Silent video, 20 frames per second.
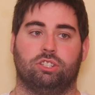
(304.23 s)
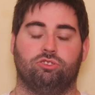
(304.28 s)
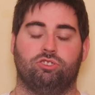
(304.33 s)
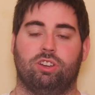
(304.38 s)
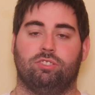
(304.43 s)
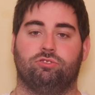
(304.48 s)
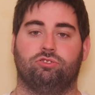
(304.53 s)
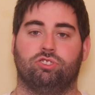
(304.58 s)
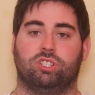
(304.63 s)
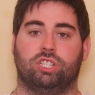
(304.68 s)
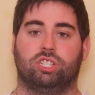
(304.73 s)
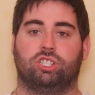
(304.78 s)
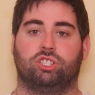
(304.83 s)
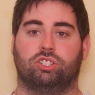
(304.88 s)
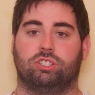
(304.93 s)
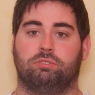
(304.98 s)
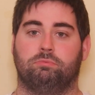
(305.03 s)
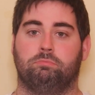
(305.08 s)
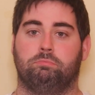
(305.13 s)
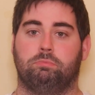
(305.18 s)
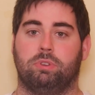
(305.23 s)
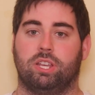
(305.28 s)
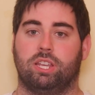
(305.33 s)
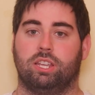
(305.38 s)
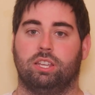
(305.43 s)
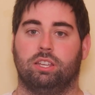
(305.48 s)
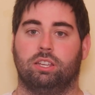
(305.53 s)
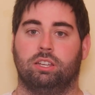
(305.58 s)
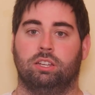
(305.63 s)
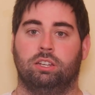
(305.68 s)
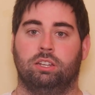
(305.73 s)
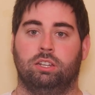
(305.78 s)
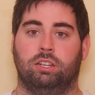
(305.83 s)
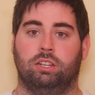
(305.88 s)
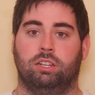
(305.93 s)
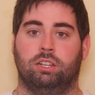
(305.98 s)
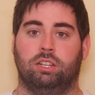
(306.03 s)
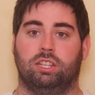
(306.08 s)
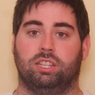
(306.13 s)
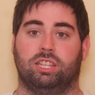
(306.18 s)
the referee shouldn't be
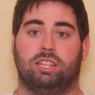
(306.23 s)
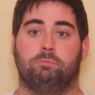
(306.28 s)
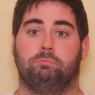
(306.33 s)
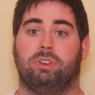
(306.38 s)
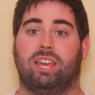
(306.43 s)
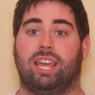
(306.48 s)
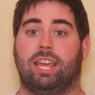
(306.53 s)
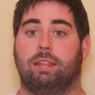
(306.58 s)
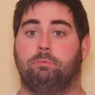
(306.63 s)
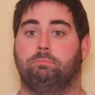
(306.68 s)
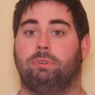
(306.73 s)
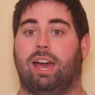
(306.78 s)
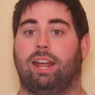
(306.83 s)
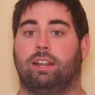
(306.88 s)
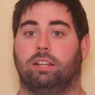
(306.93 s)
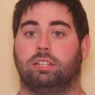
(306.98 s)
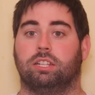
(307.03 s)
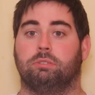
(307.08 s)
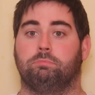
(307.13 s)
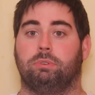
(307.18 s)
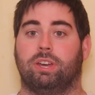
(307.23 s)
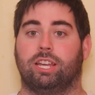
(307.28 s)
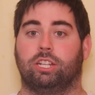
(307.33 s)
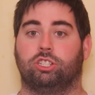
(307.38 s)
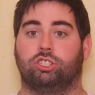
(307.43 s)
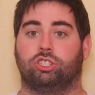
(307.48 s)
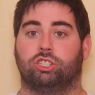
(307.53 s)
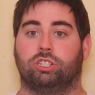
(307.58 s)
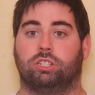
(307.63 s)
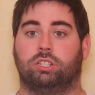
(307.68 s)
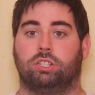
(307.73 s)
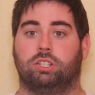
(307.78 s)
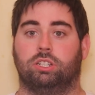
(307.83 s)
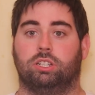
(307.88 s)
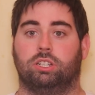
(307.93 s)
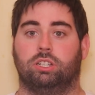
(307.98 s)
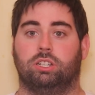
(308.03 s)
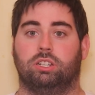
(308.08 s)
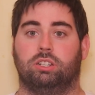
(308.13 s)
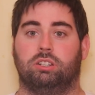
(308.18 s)
the main man on the pitch.
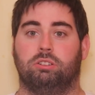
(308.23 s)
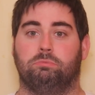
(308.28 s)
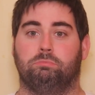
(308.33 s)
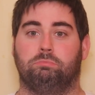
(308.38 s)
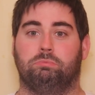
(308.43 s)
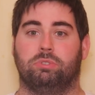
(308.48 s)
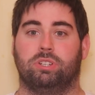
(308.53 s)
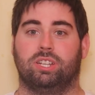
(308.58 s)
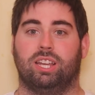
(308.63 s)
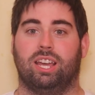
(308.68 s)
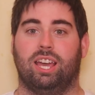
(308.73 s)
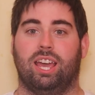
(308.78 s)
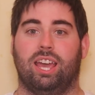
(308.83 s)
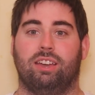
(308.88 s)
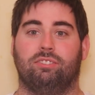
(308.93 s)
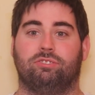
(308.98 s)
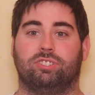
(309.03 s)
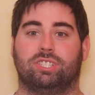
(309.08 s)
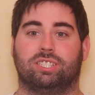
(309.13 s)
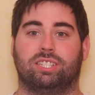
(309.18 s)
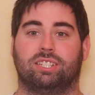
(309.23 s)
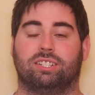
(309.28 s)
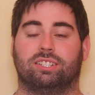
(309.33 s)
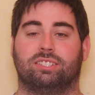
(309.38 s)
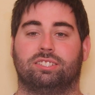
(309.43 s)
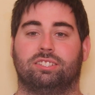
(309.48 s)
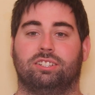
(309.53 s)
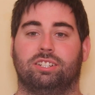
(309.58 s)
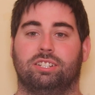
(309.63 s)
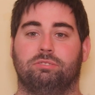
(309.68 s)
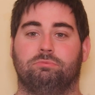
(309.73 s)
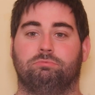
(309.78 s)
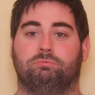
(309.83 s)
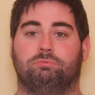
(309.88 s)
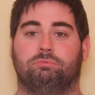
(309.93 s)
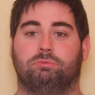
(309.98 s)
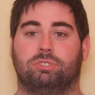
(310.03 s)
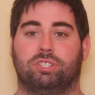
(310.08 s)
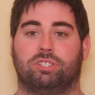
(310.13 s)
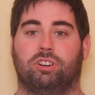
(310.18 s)
But yeah, every single time
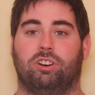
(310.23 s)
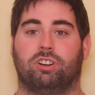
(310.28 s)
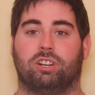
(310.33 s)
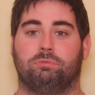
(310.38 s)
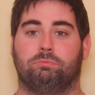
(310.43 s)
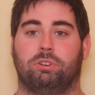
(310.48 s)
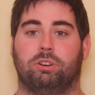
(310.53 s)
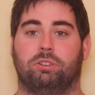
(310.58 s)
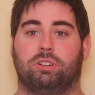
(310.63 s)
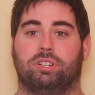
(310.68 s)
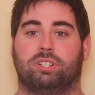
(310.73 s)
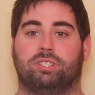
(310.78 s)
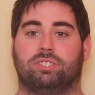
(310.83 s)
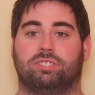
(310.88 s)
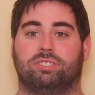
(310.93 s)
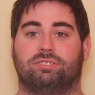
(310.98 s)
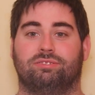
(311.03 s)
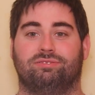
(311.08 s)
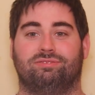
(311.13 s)
we talk about it,